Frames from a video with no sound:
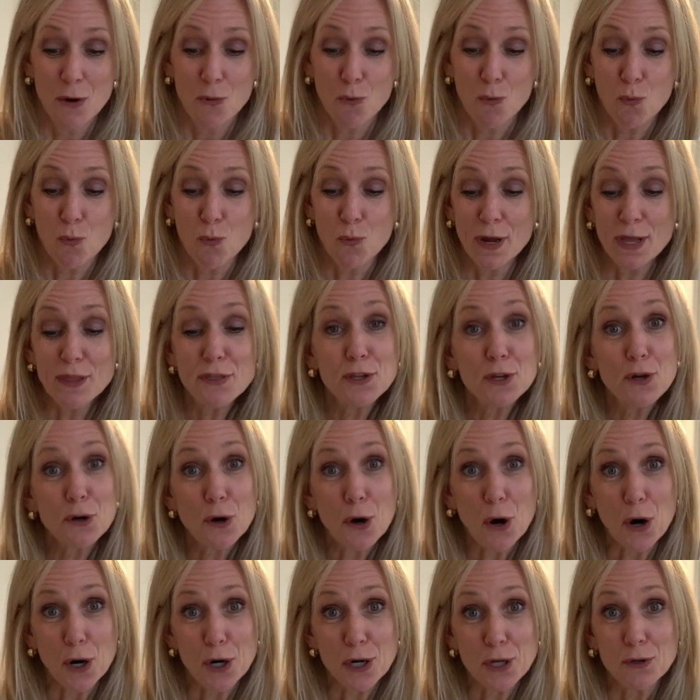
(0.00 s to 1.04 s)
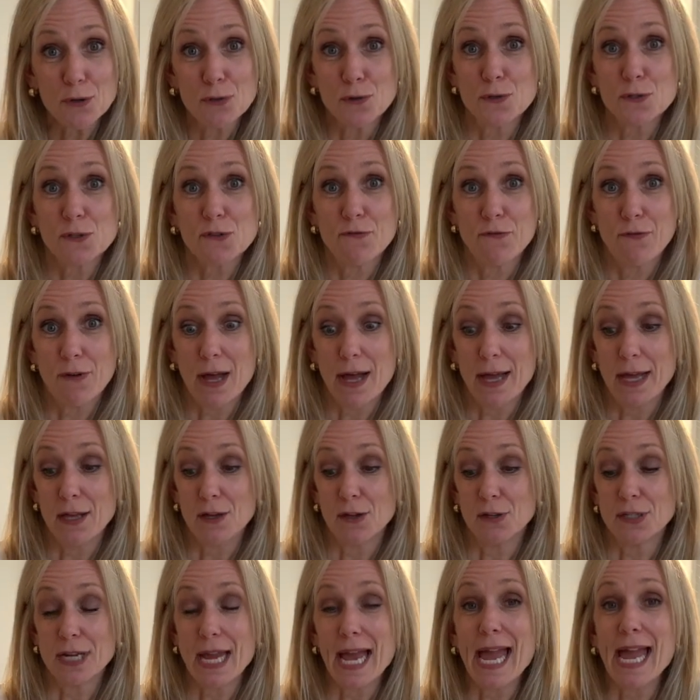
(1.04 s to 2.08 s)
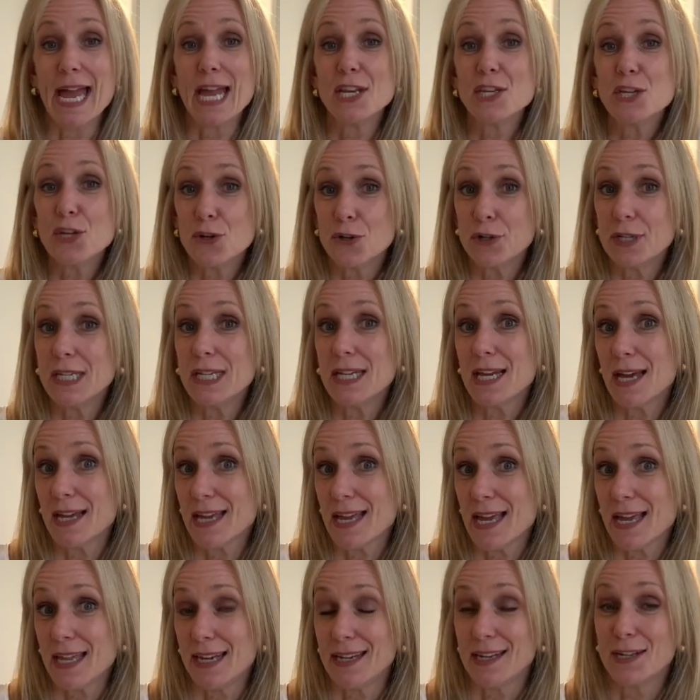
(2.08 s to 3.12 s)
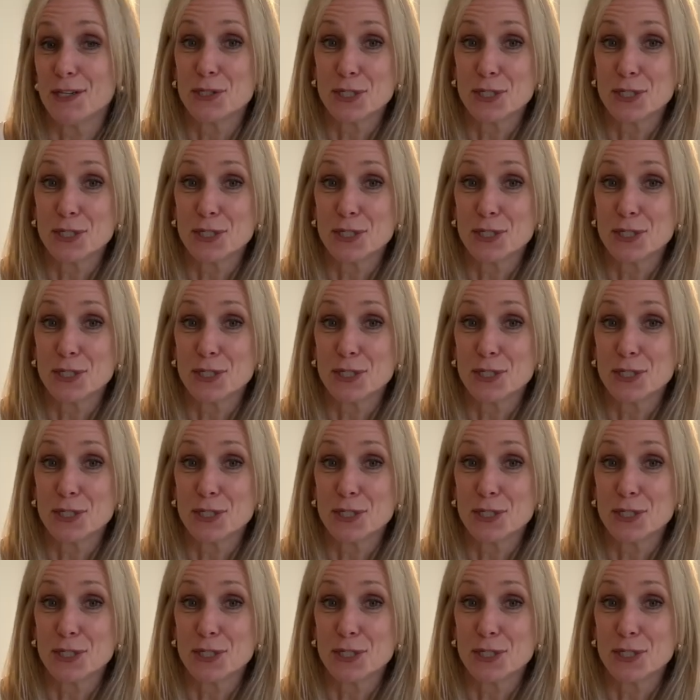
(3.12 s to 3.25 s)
With your articles filed and your EIN,